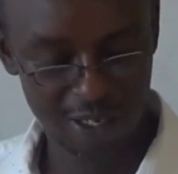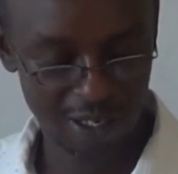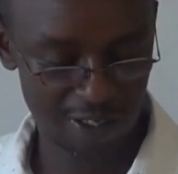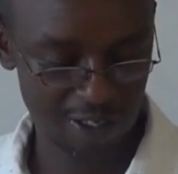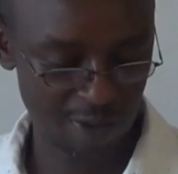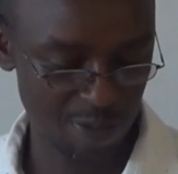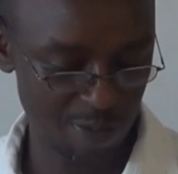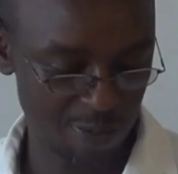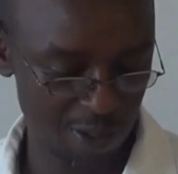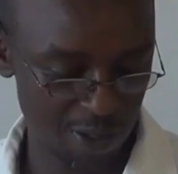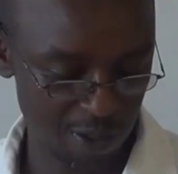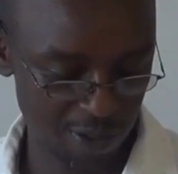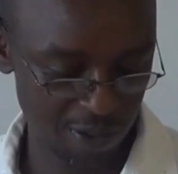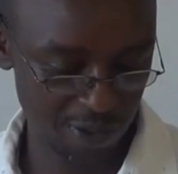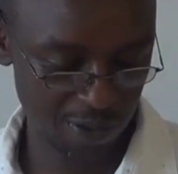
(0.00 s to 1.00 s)
and there will be
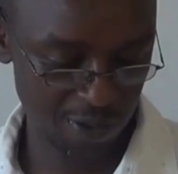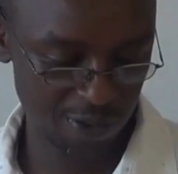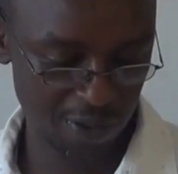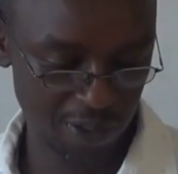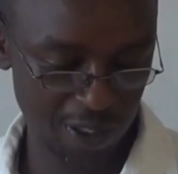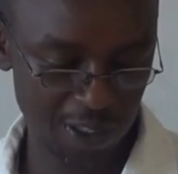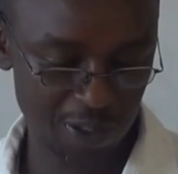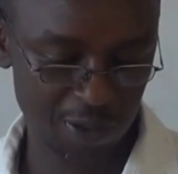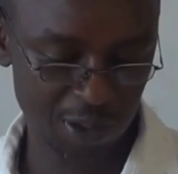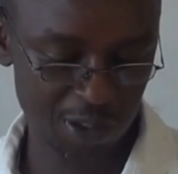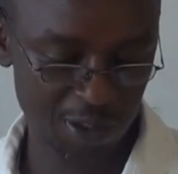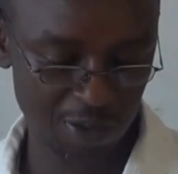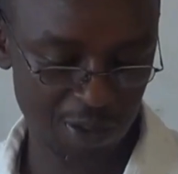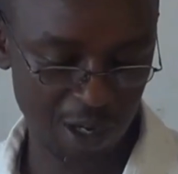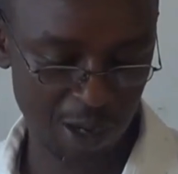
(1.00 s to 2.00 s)
no
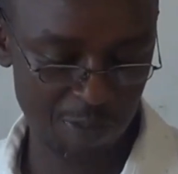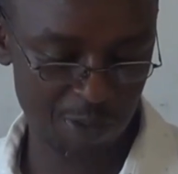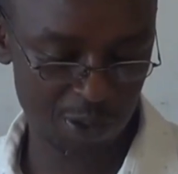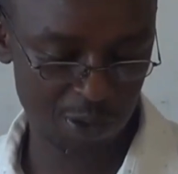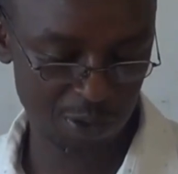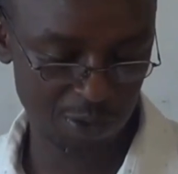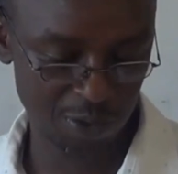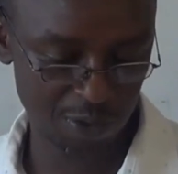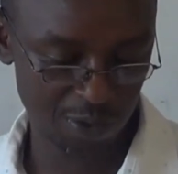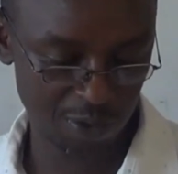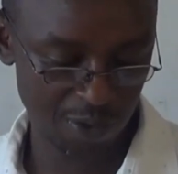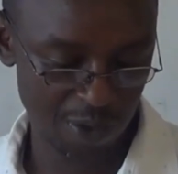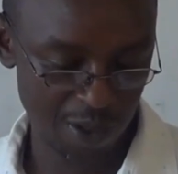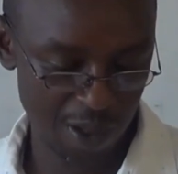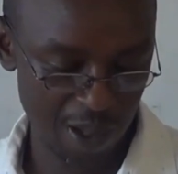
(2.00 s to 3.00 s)
interest on capital.
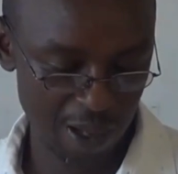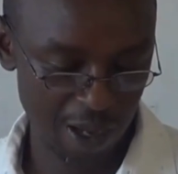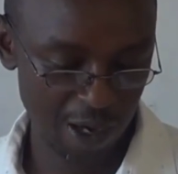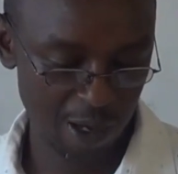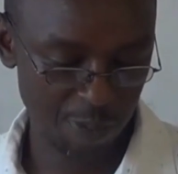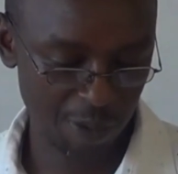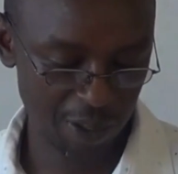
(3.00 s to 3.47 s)
And